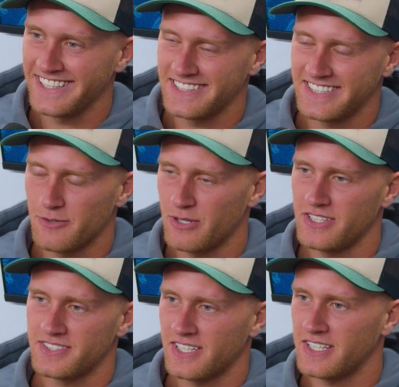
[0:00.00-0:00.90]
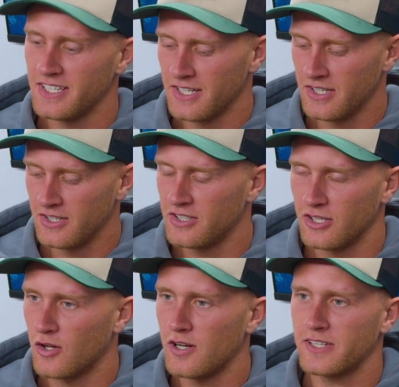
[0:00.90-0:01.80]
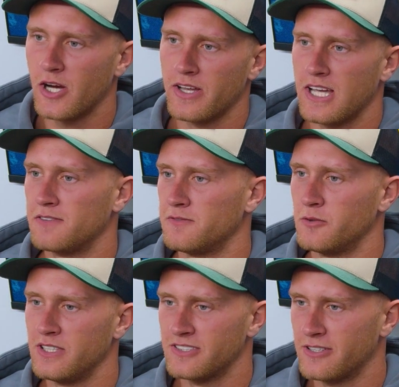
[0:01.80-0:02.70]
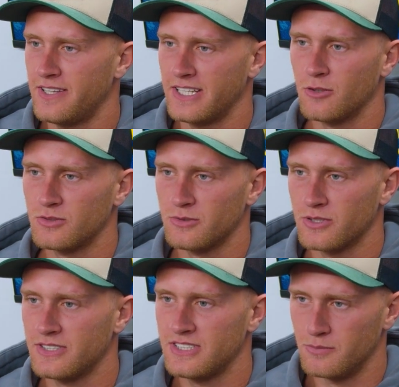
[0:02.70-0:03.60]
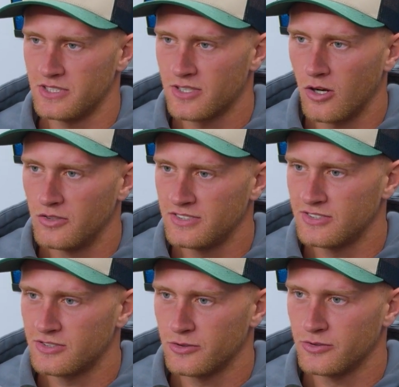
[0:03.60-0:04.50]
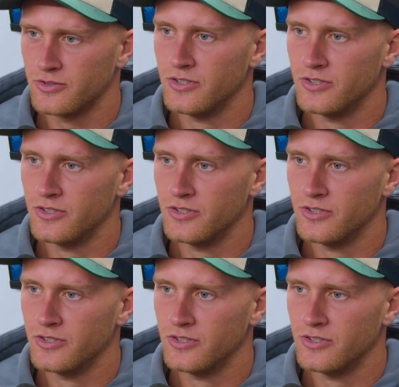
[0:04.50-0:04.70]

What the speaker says: Is that where you see your life going after footy? Is there anything else you want to dip your toes into?